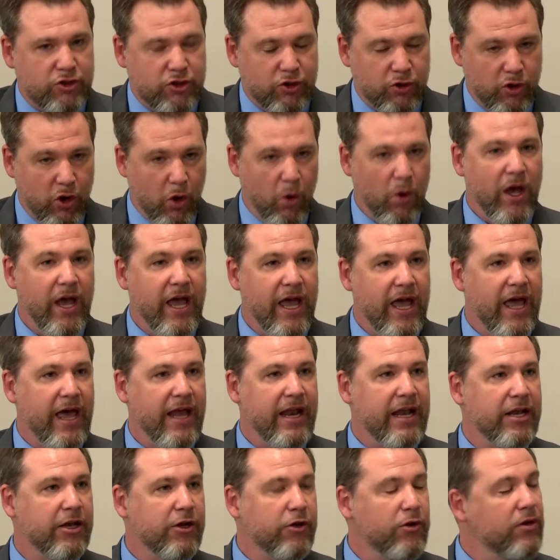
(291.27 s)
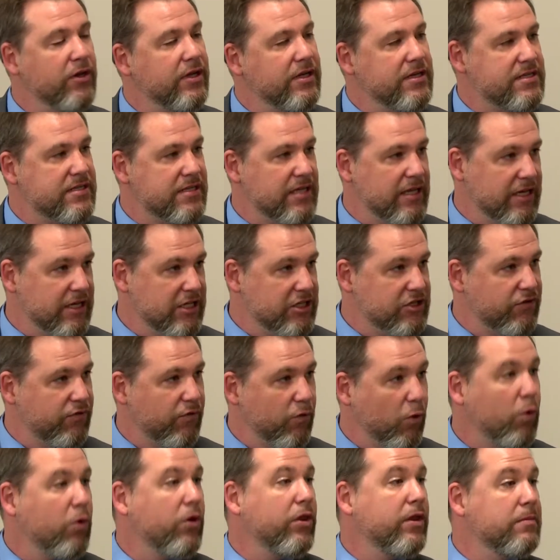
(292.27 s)
go ahead and do these things
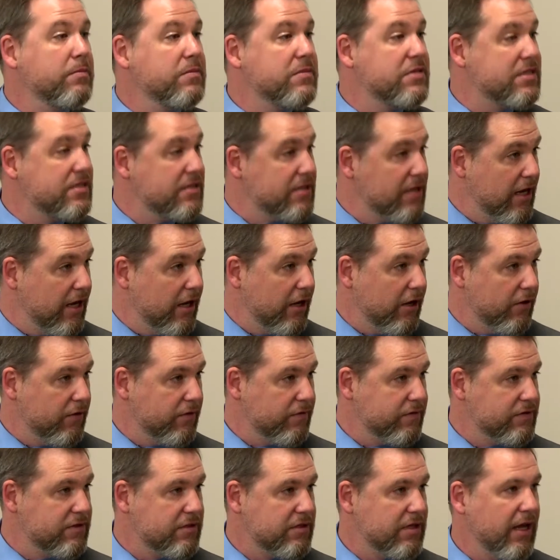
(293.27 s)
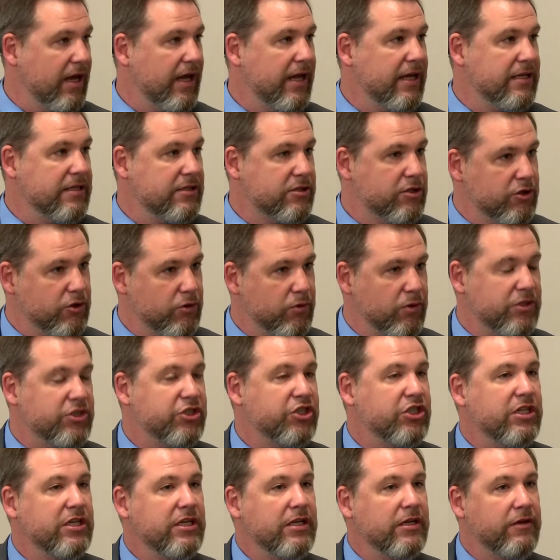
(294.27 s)
for themselves and to
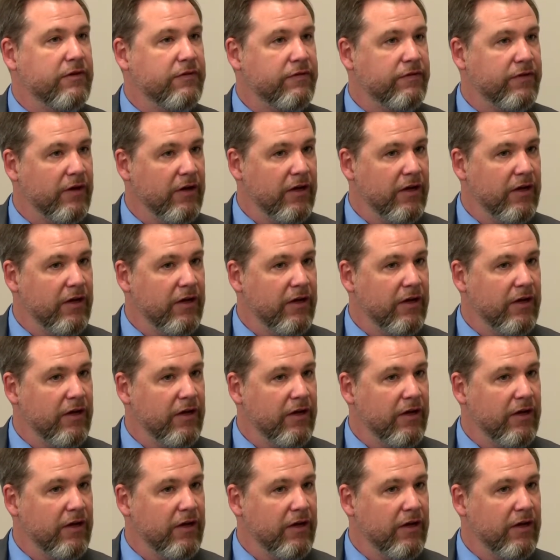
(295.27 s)
achieve